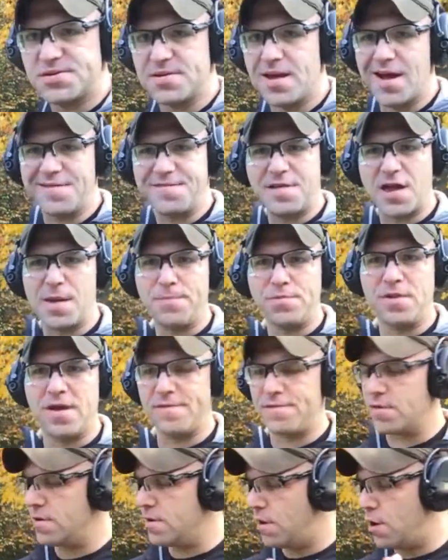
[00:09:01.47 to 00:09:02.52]
slide step
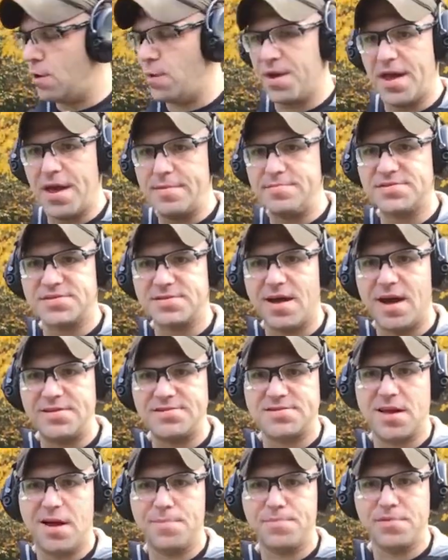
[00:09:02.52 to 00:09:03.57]
lever, OEM slide
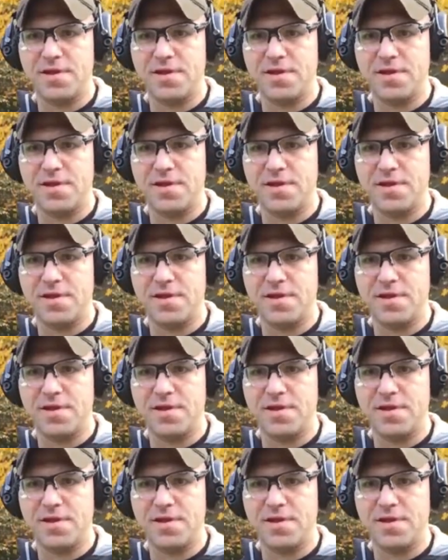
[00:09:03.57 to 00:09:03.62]
stop